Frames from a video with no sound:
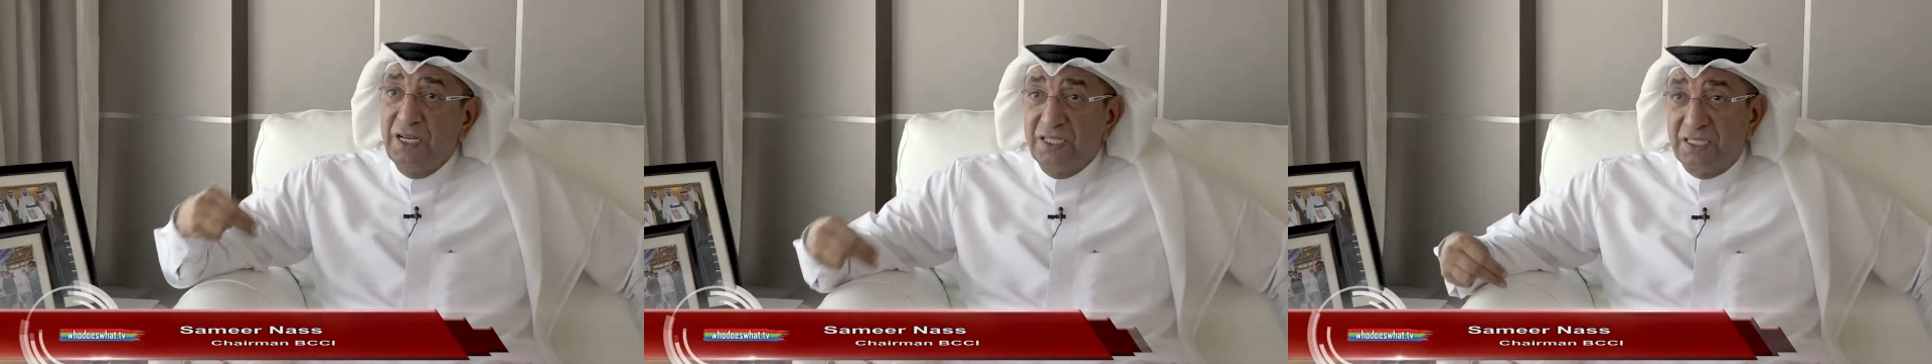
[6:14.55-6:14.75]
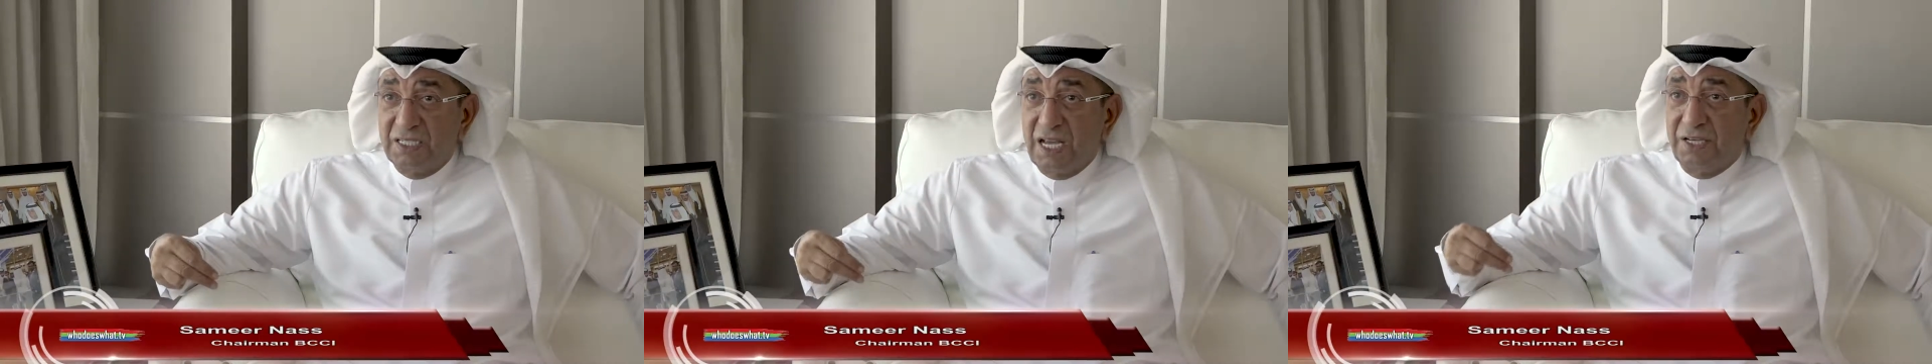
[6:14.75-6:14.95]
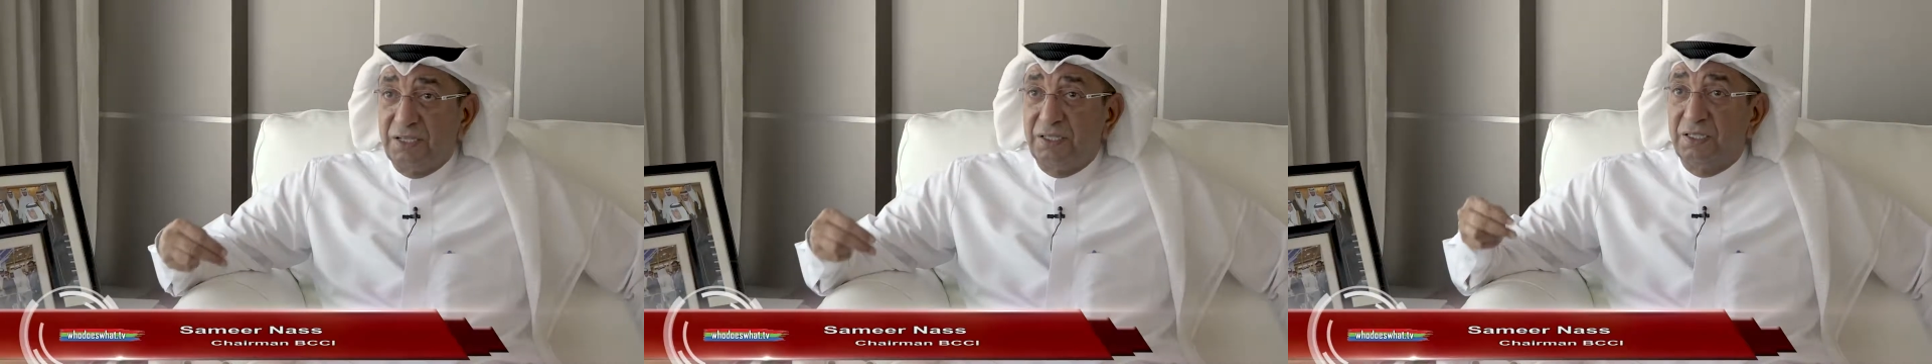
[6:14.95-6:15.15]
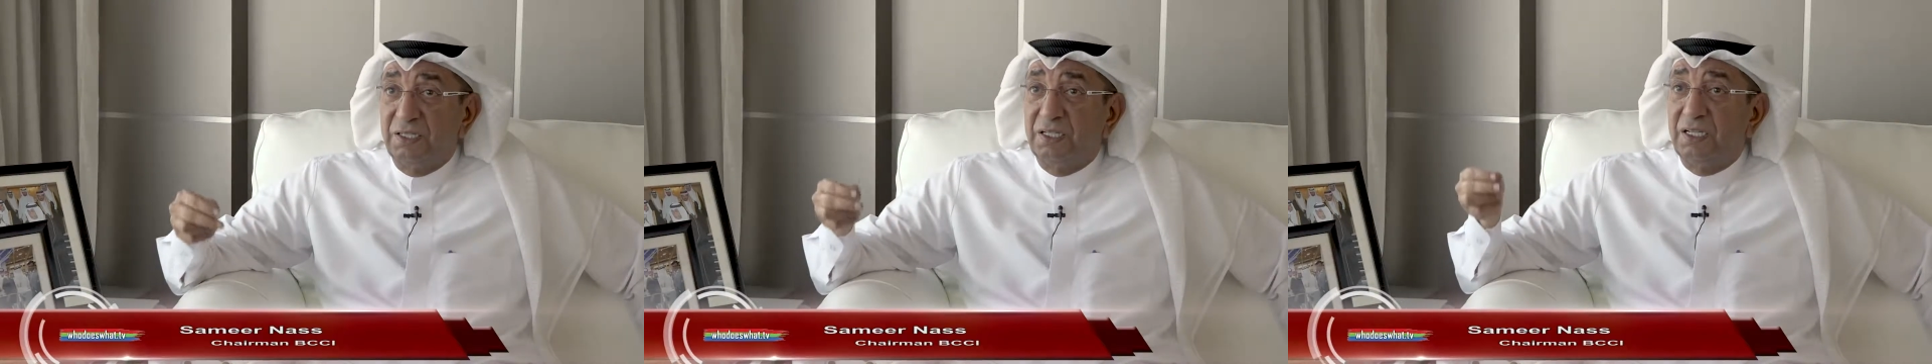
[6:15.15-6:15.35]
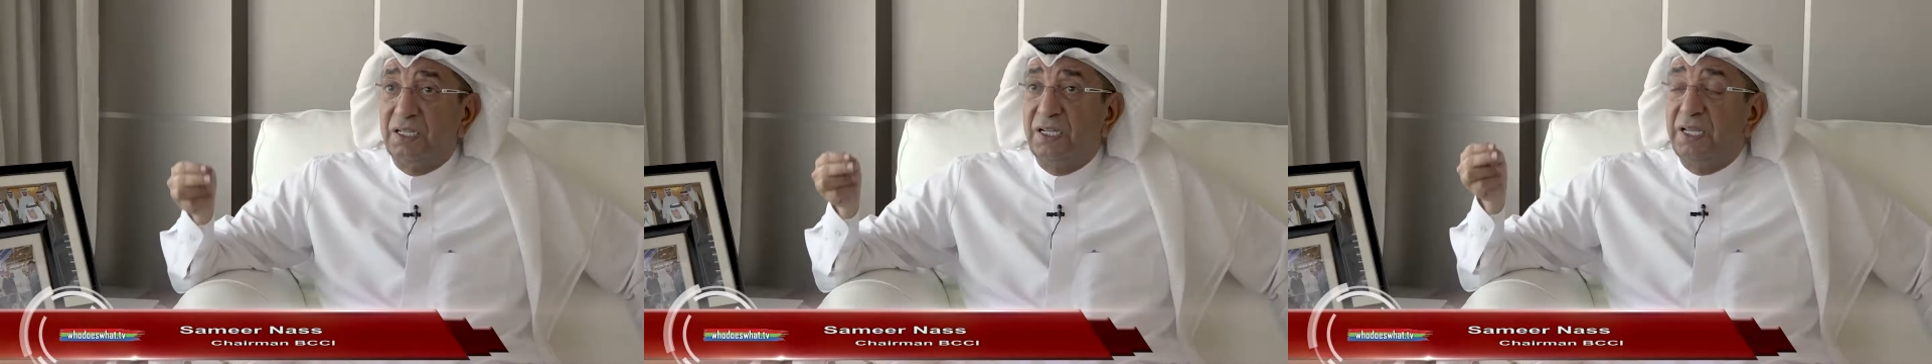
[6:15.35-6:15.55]
inside.
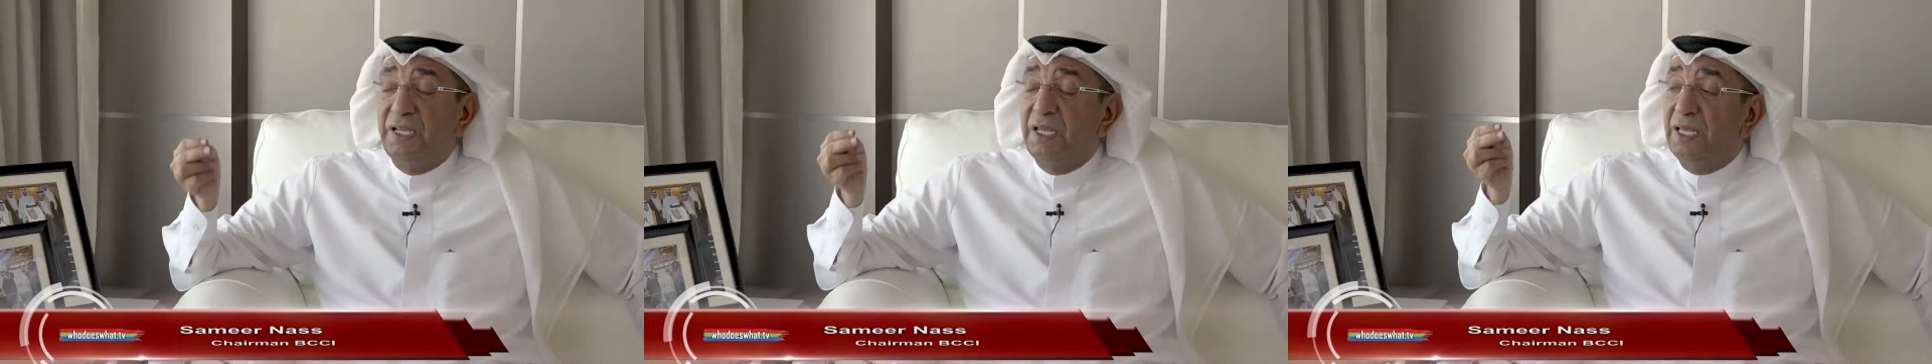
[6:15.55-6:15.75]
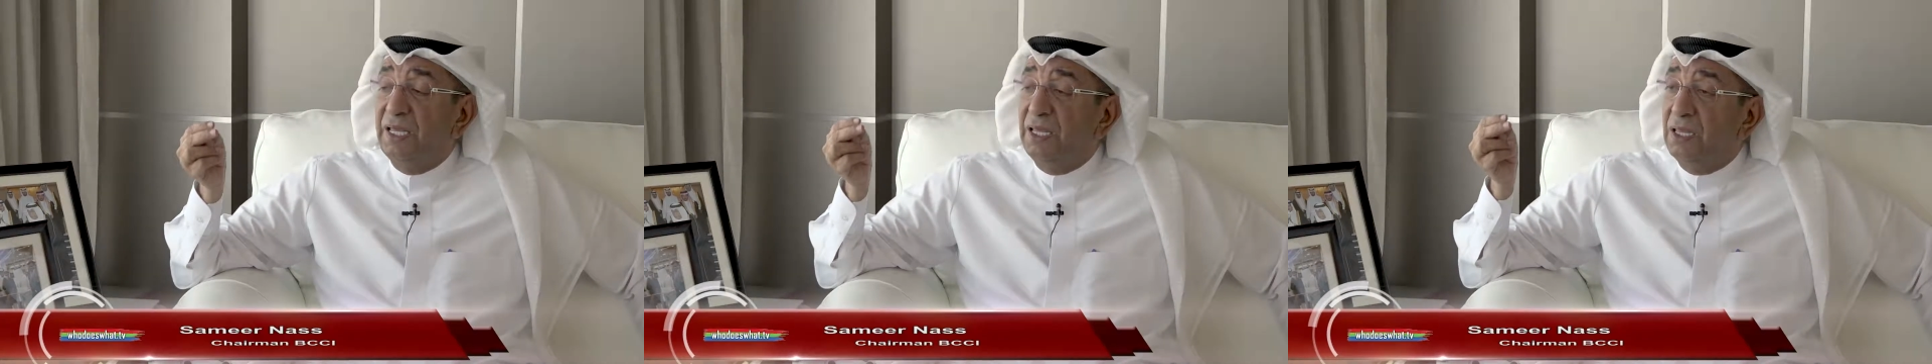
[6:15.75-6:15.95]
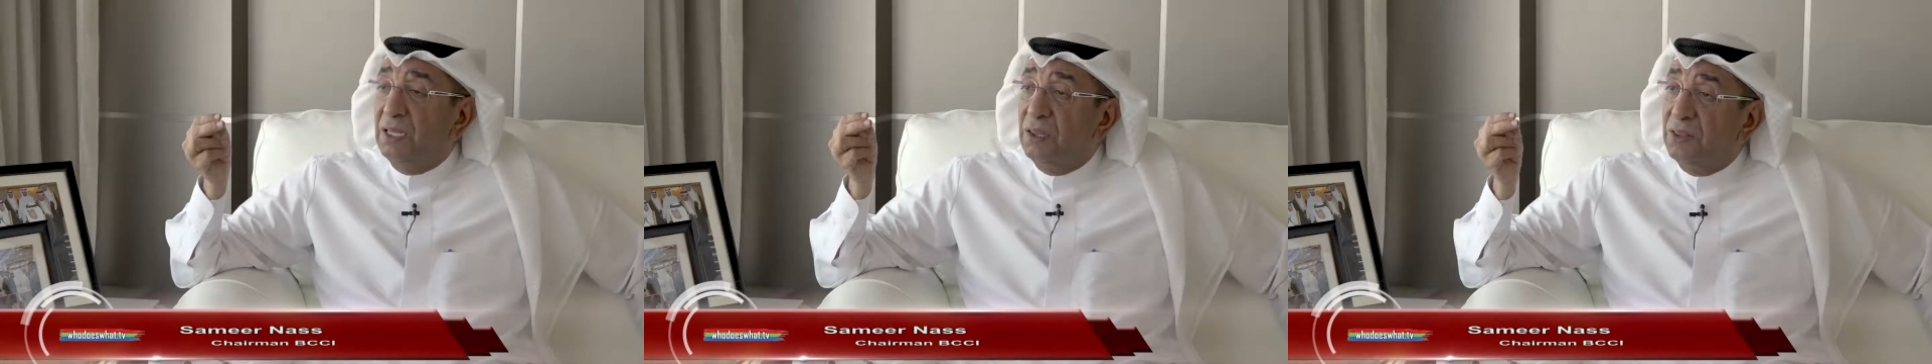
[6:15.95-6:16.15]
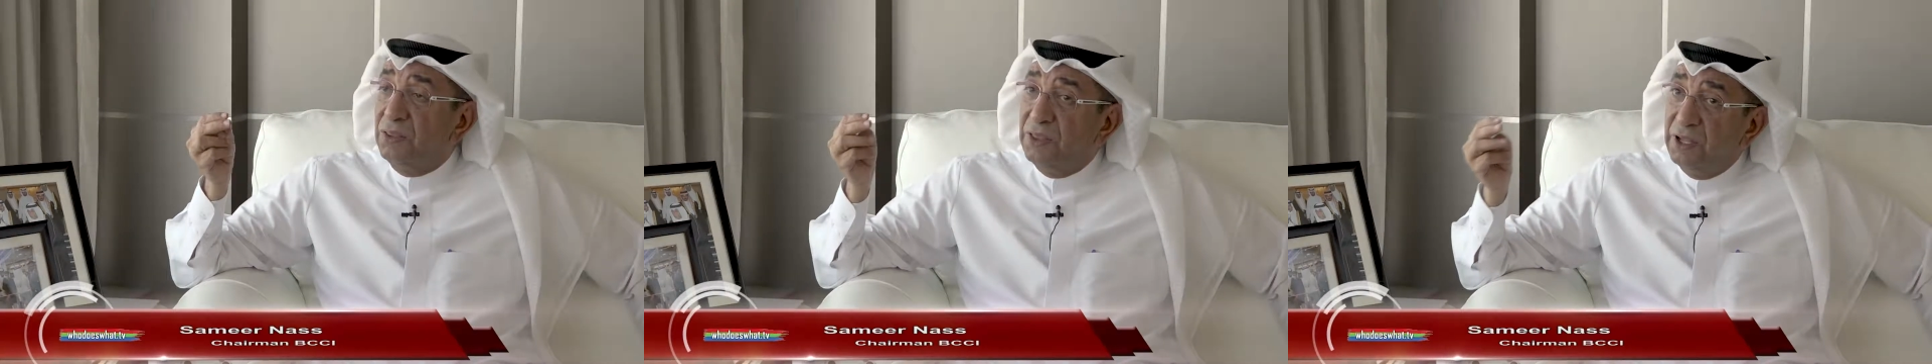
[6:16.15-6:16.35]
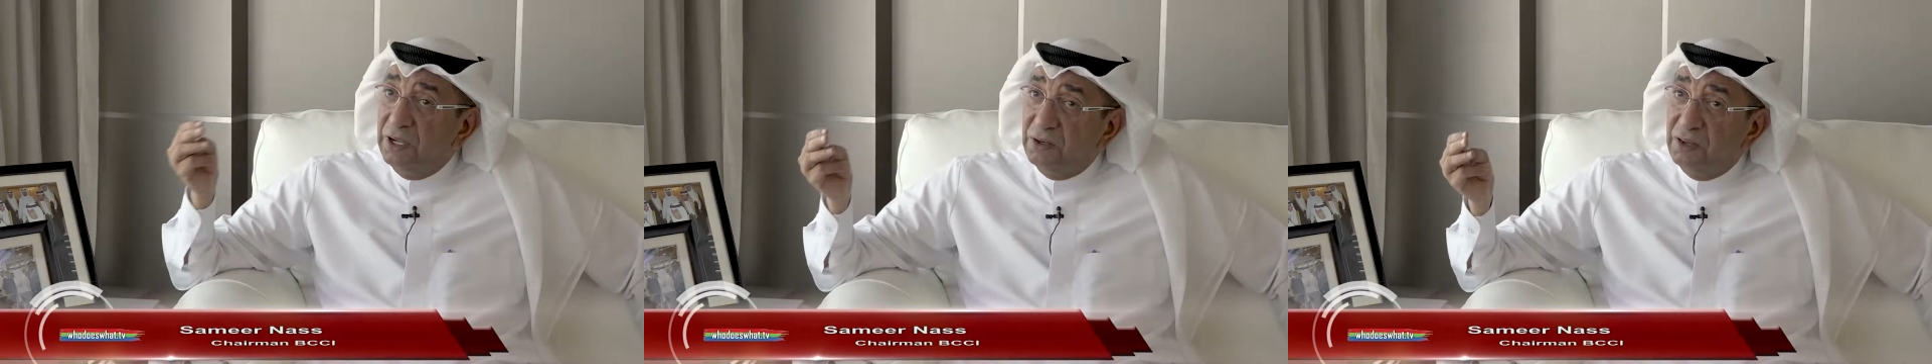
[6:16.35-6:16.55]

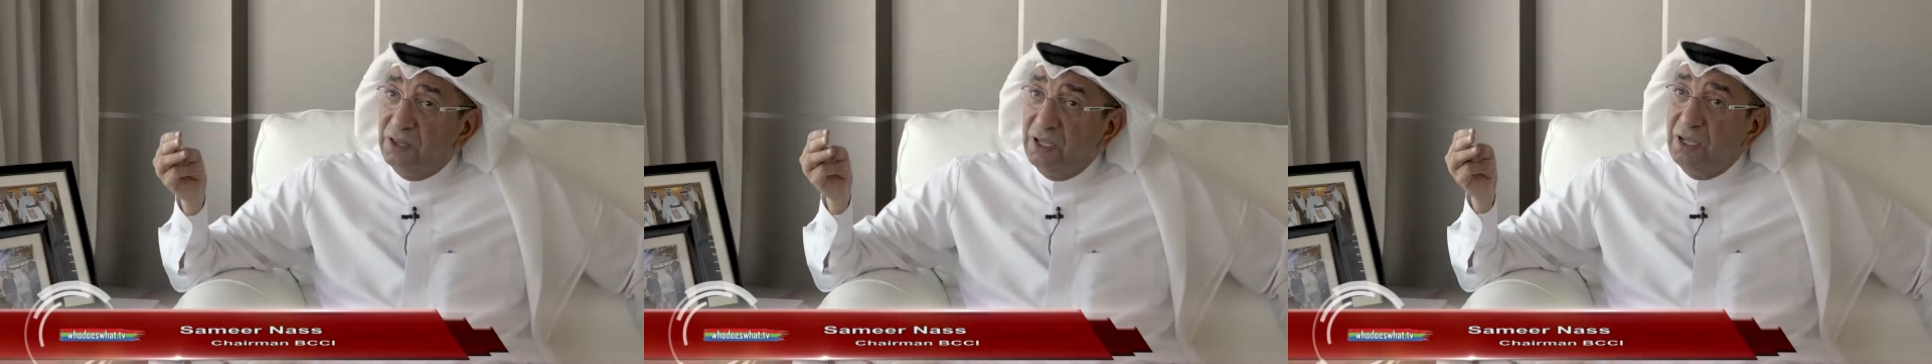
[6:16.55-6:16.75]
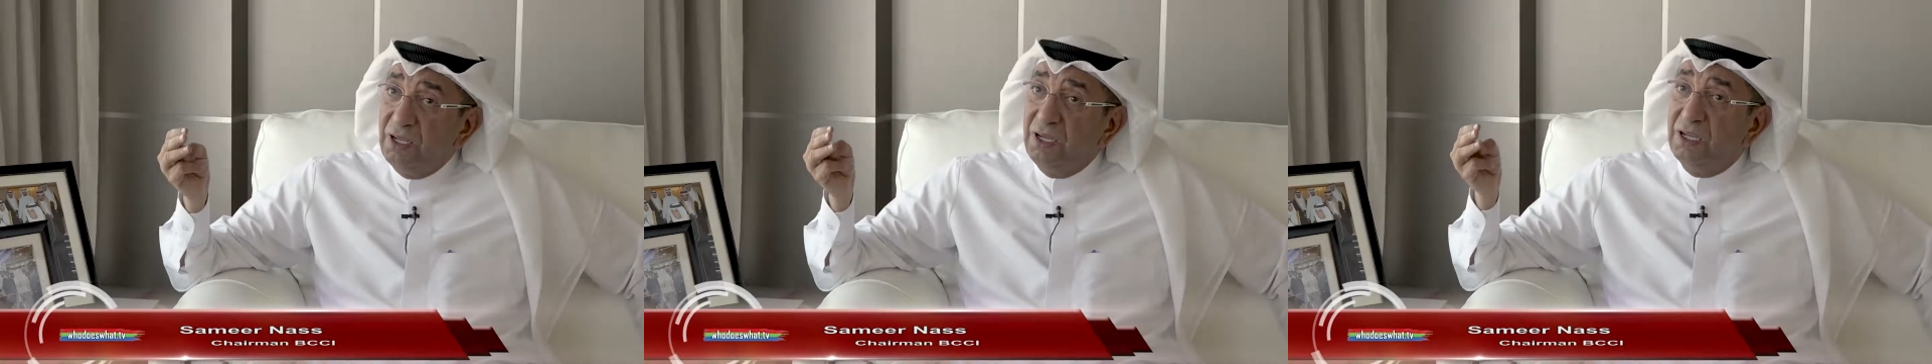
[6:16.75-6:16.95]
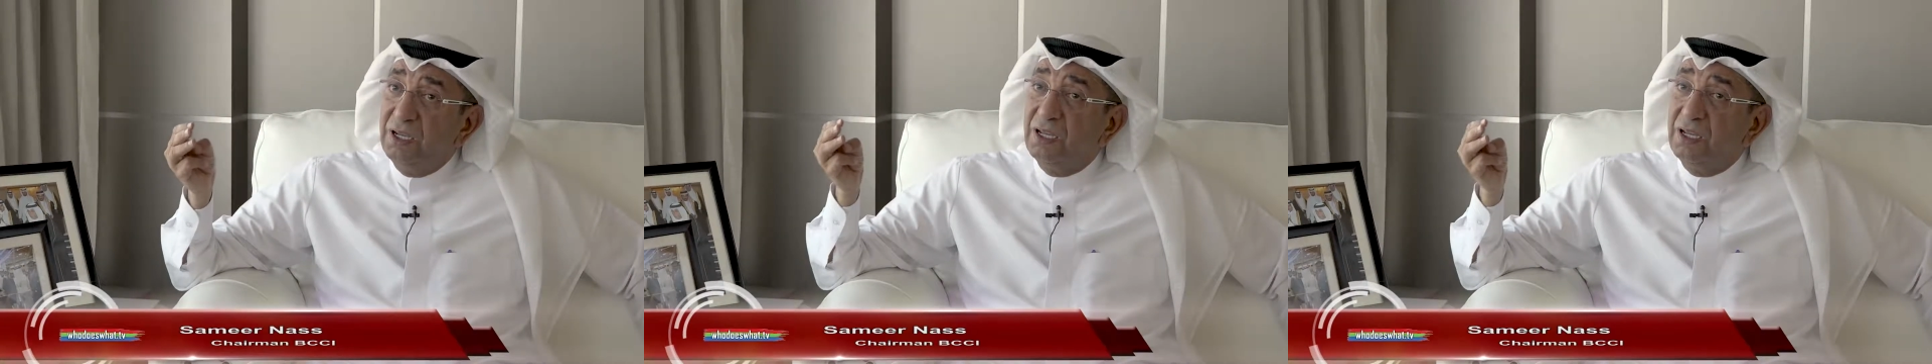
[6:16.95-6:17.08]
Third thing,